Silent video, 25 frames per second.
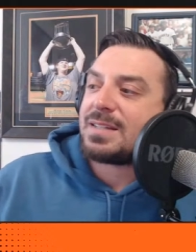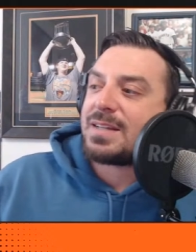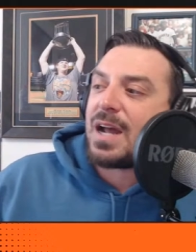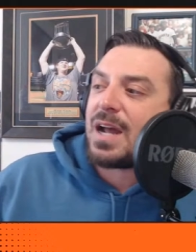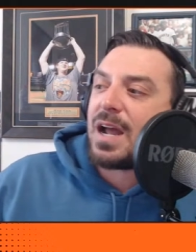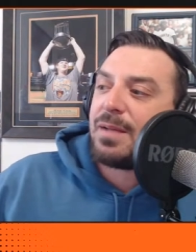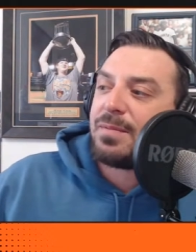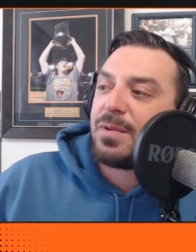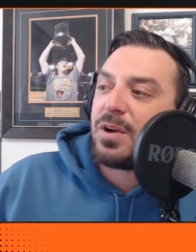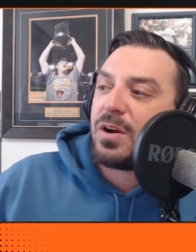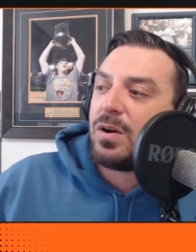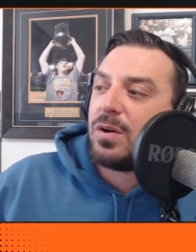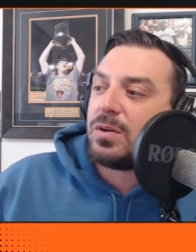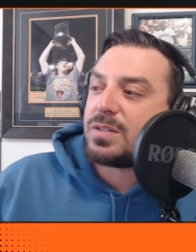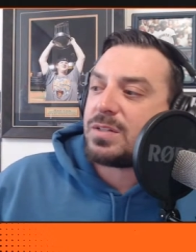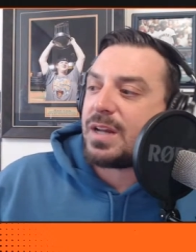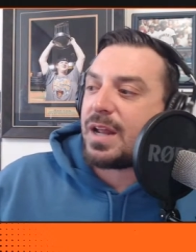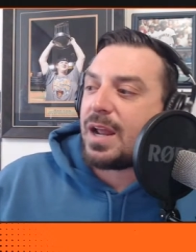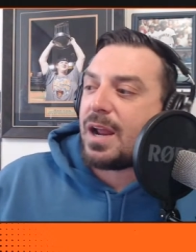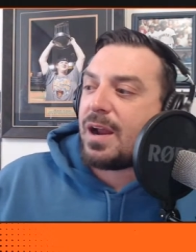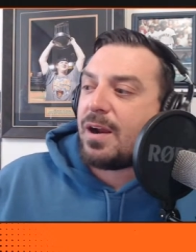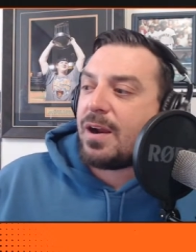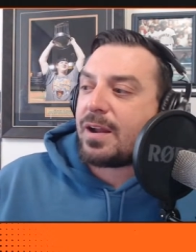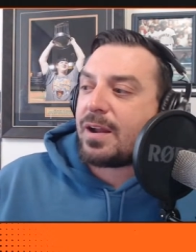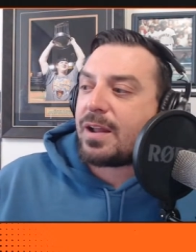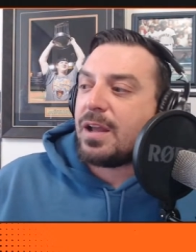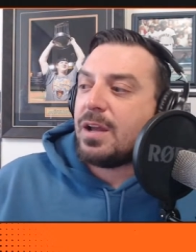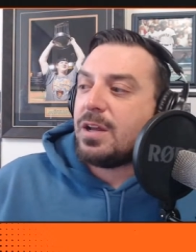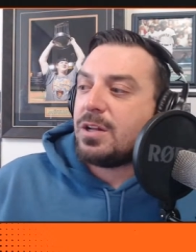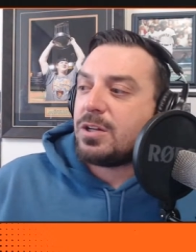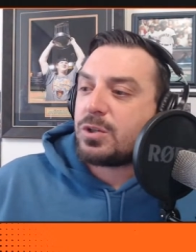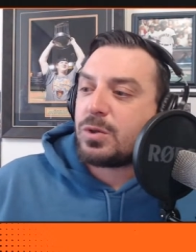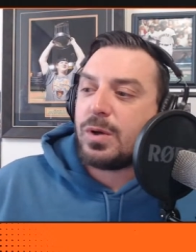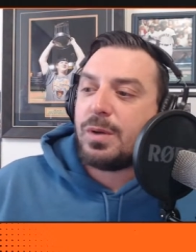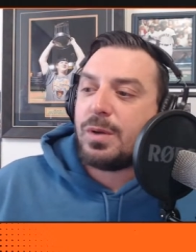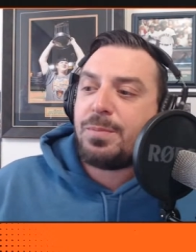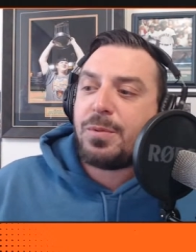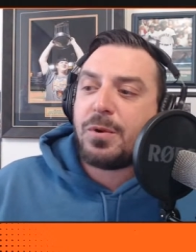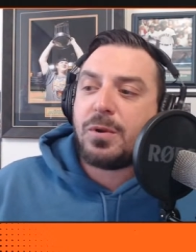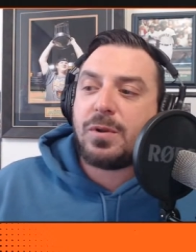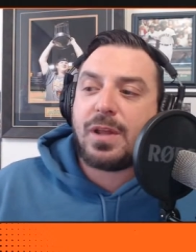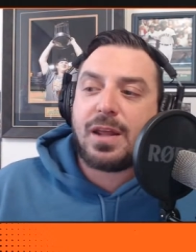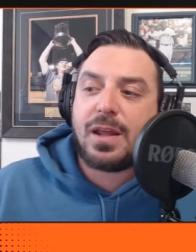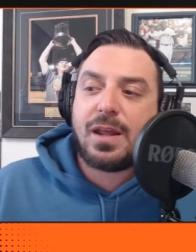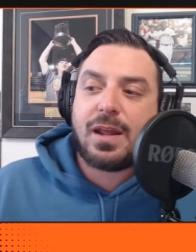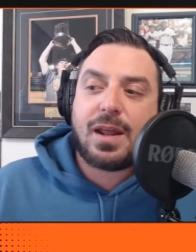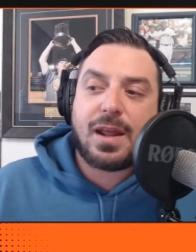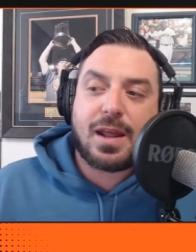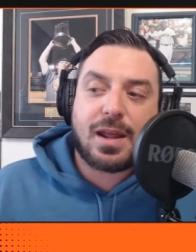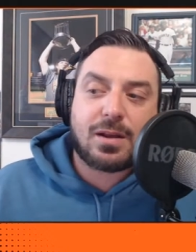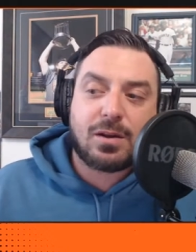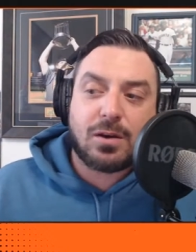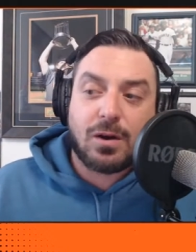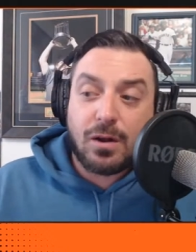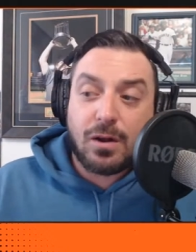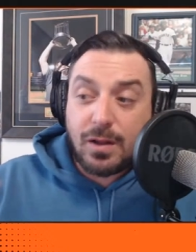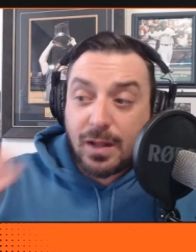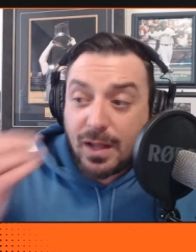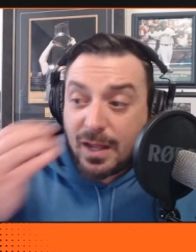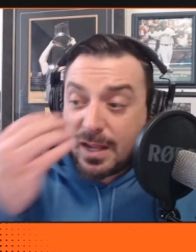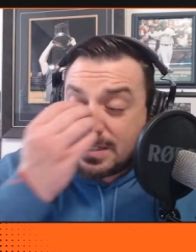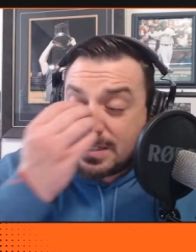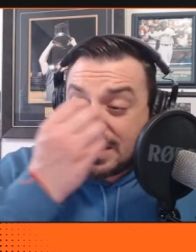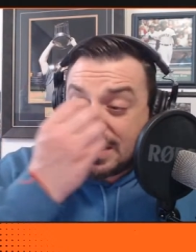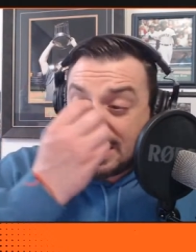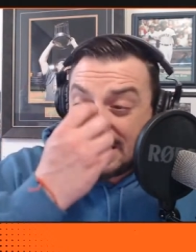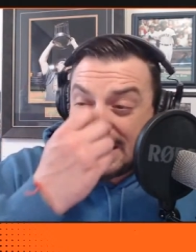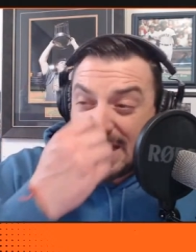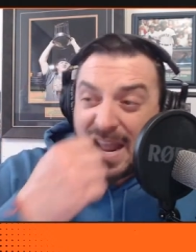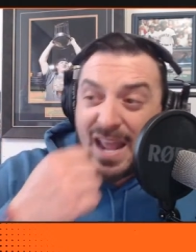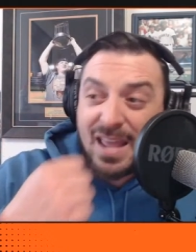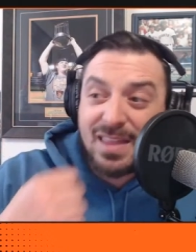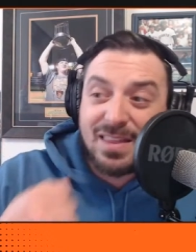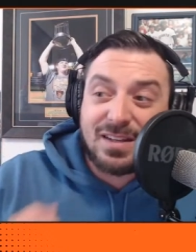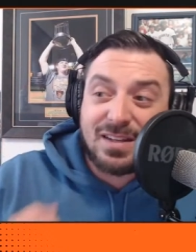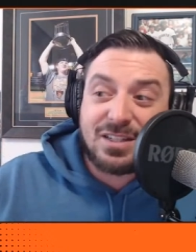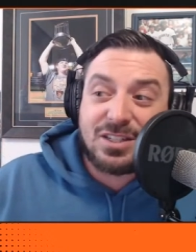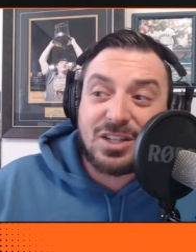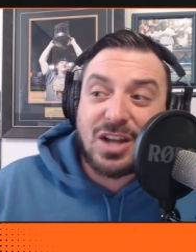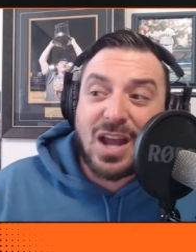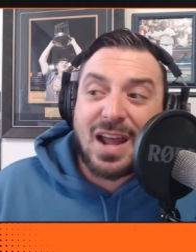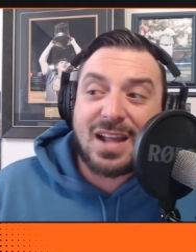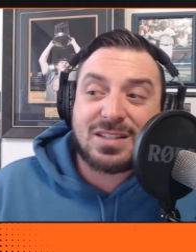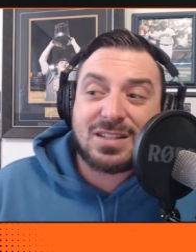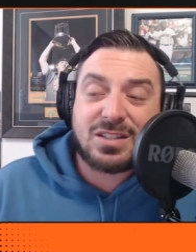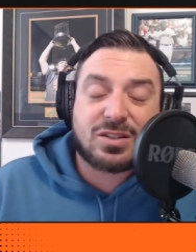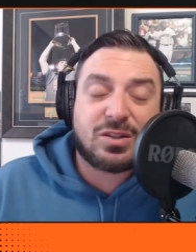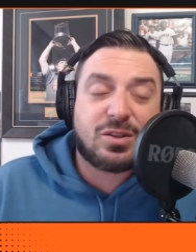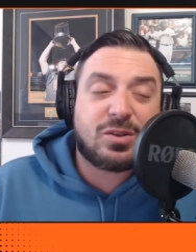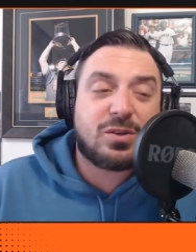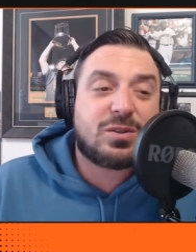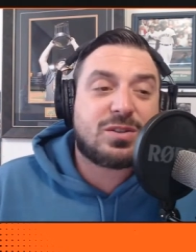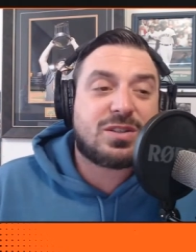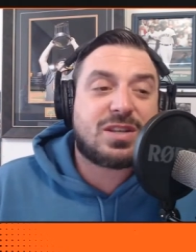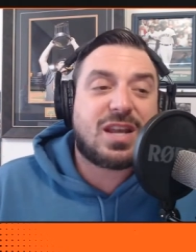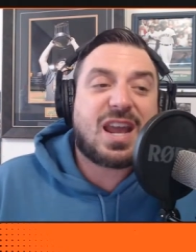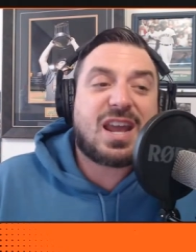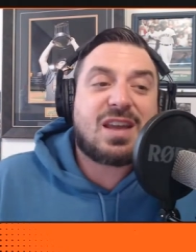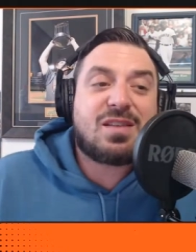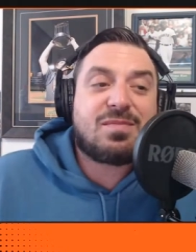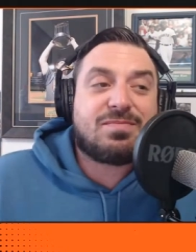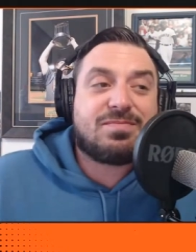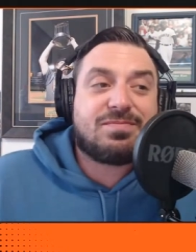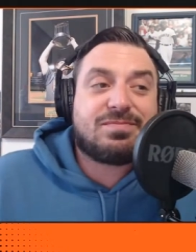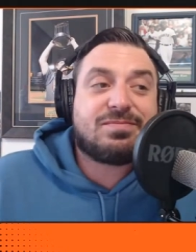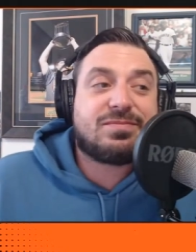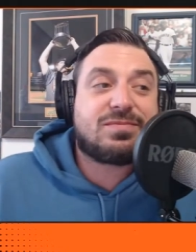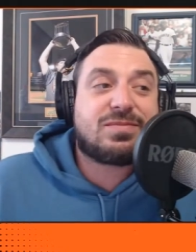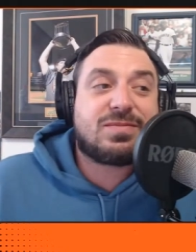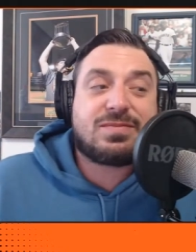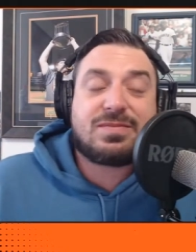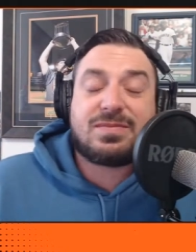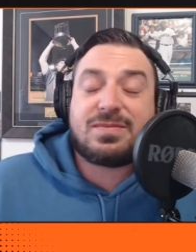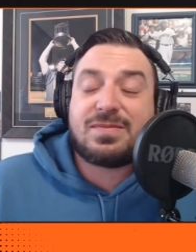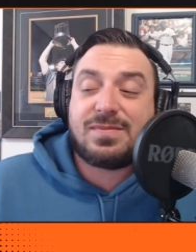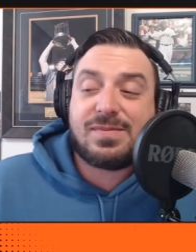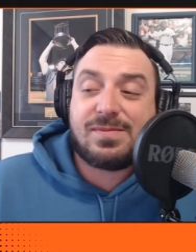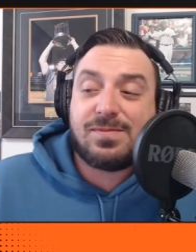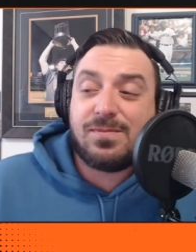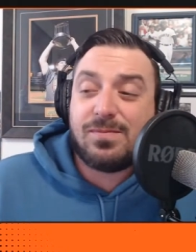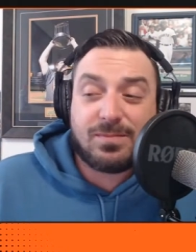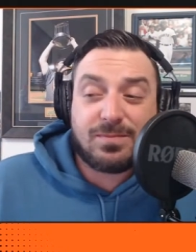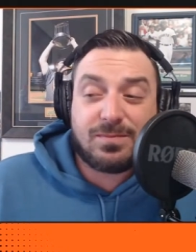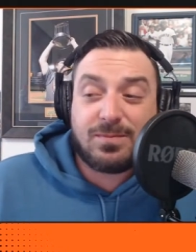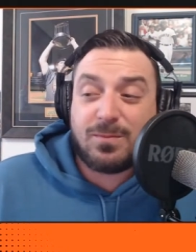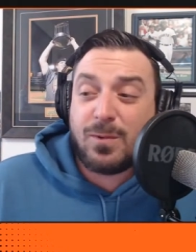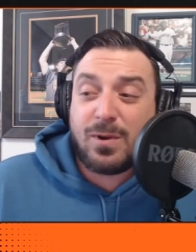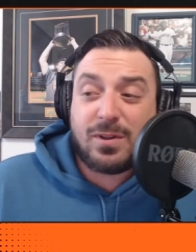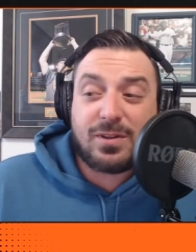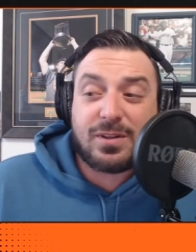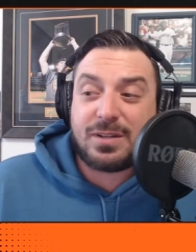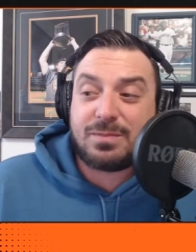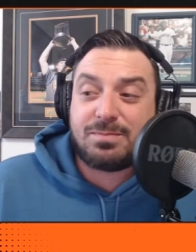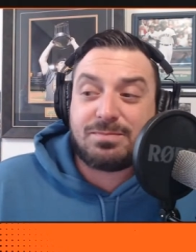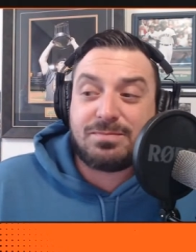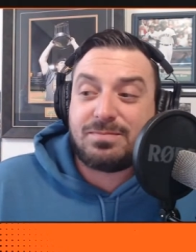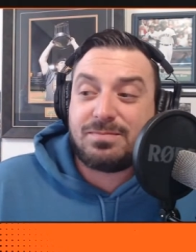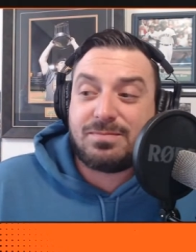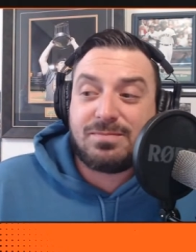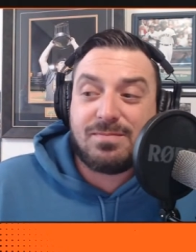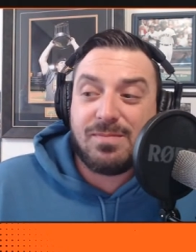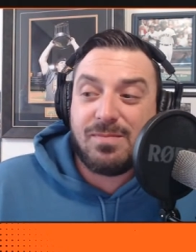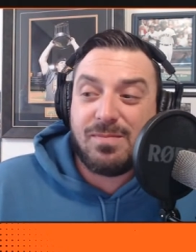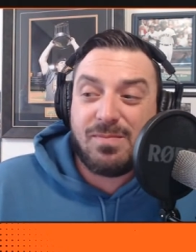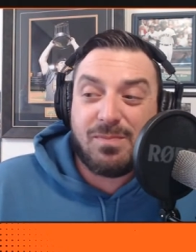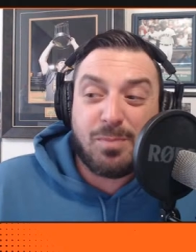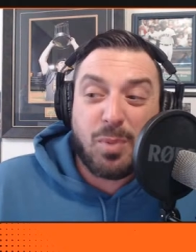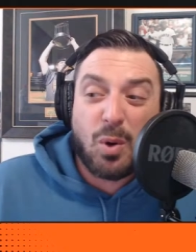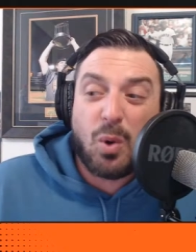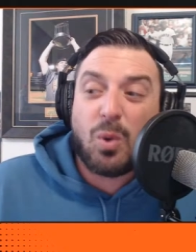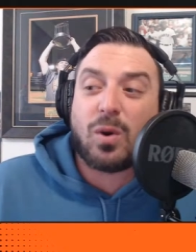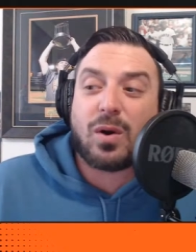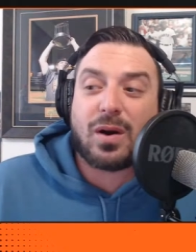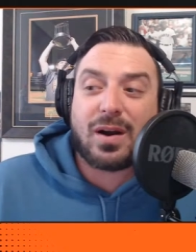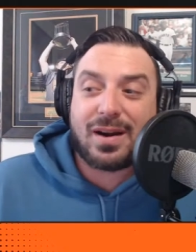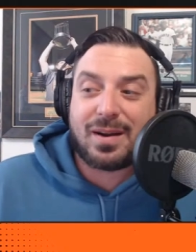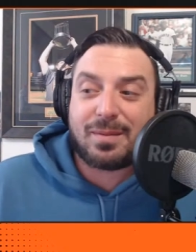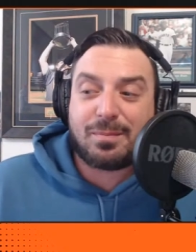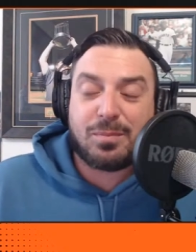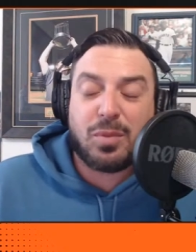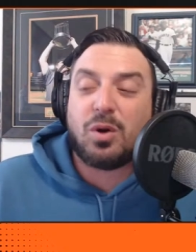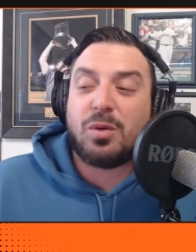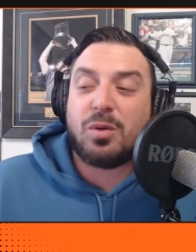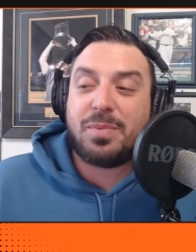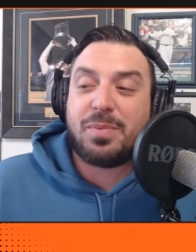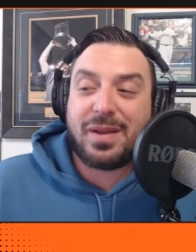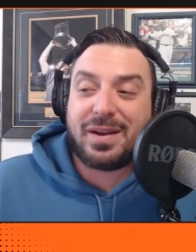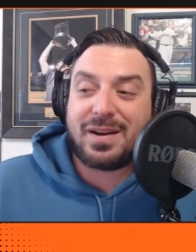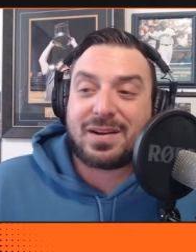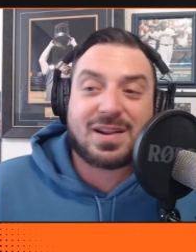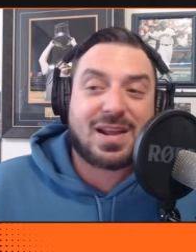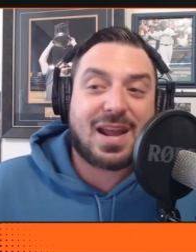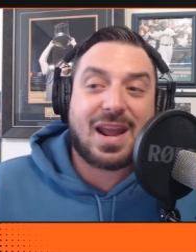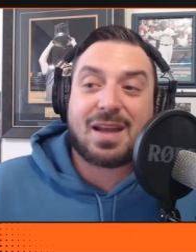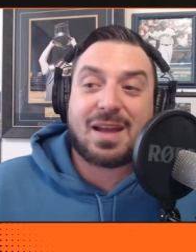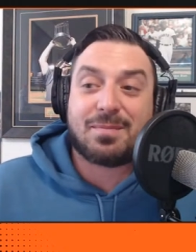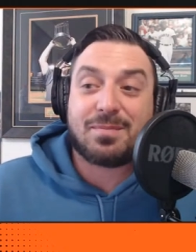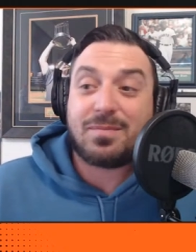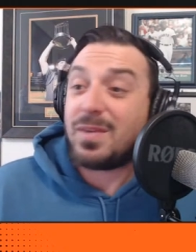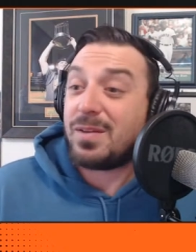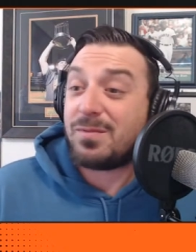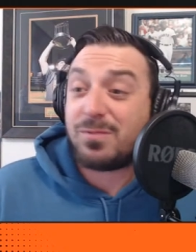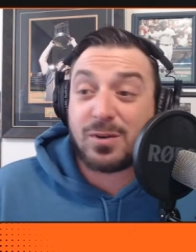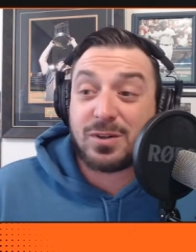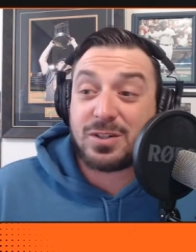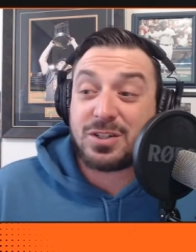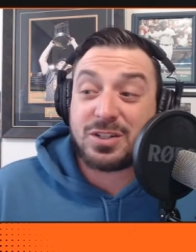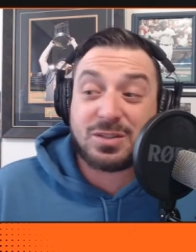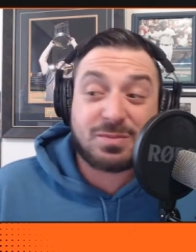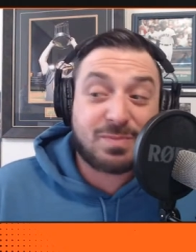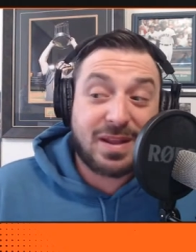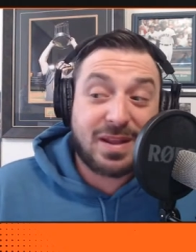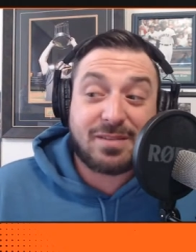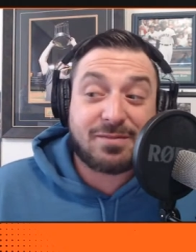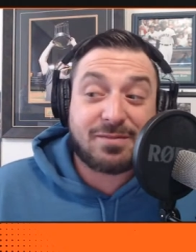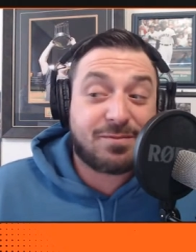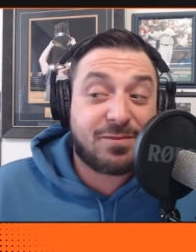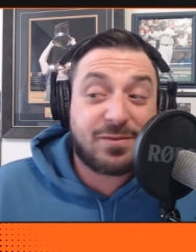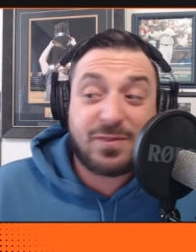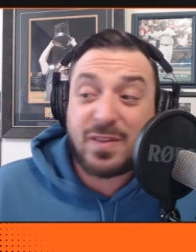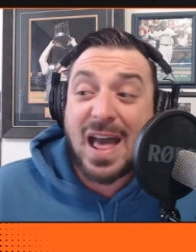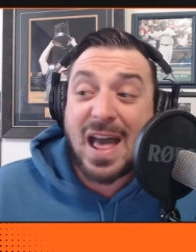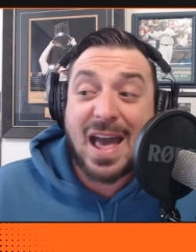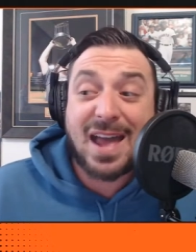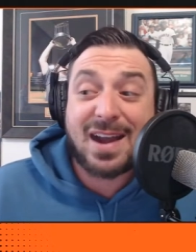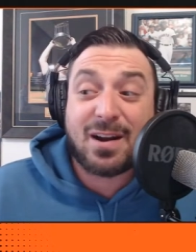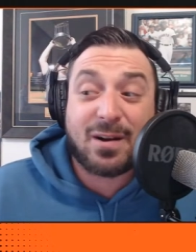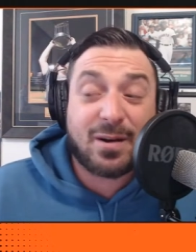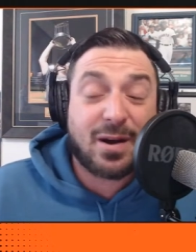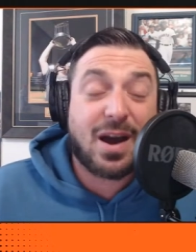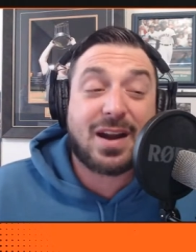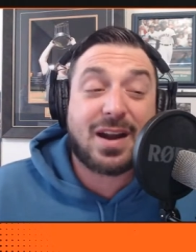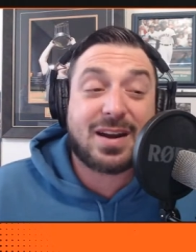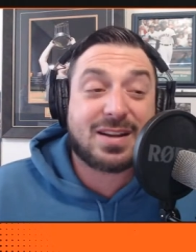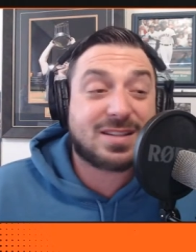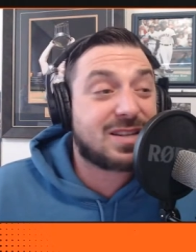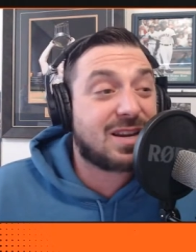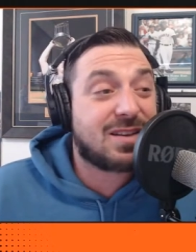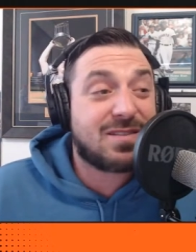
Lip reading: I'm your host, Eric Triple E Engel, and today the Giants lose a really boring bullpen game, if we're just being flat out honest.